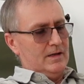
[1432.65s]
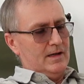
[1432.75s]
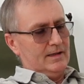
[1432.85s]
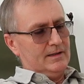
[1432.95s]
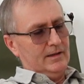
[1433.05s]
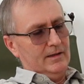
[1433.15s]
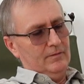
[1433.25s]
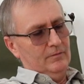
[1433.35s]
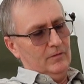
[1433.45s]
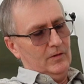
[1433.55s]
natty.
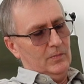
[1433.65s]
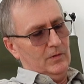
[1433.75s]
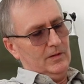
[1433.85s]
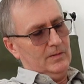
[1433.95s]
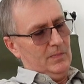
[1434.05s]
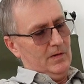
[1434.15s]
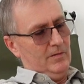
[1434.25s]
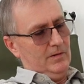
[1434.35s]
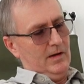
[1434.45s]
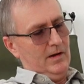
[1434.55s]
I put this bit
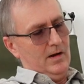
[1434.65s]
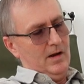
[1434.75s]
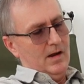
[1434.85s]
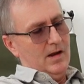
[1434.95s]
on here.